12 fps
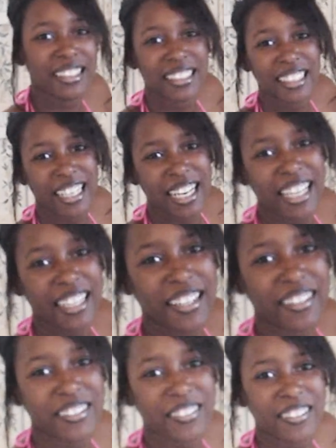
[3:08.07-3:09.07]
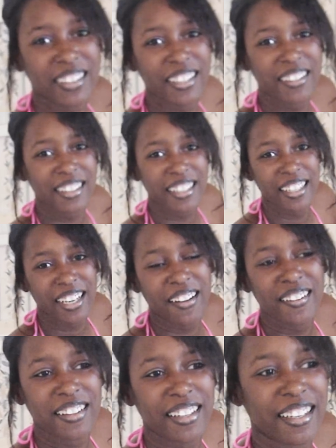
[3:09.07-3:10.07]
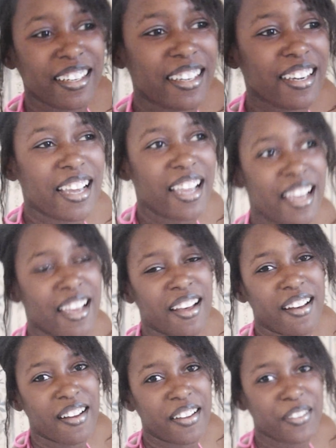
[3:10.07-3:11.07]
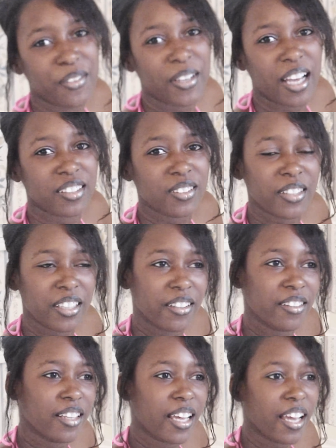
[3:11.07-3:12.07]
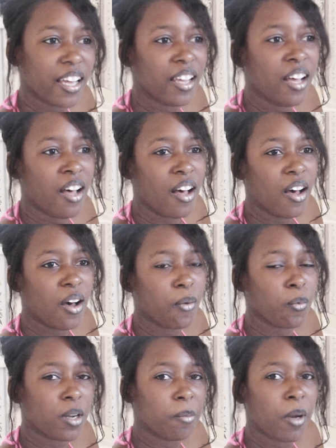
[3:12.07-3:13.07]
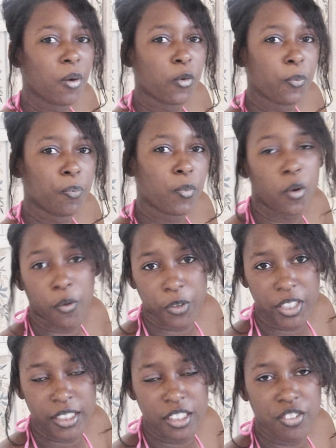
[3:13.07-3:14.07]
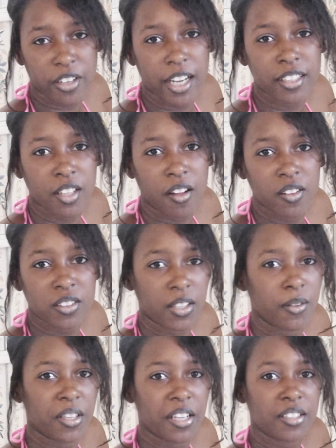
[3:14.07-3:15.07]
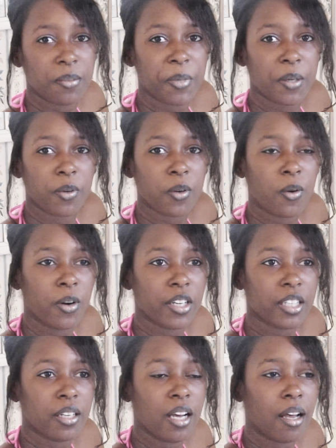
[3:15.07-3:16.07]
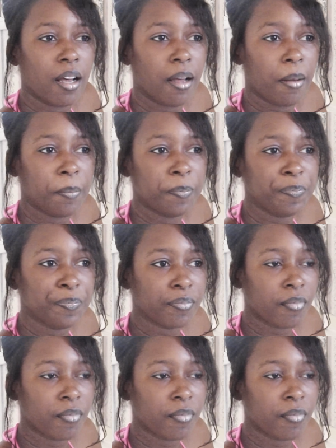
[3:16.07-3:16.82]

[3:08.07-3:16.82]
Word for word: Yeah. They're doing their thing out there, and uh, you guys will hear that uh, one of my more recent tracks also that's been recorded. Um,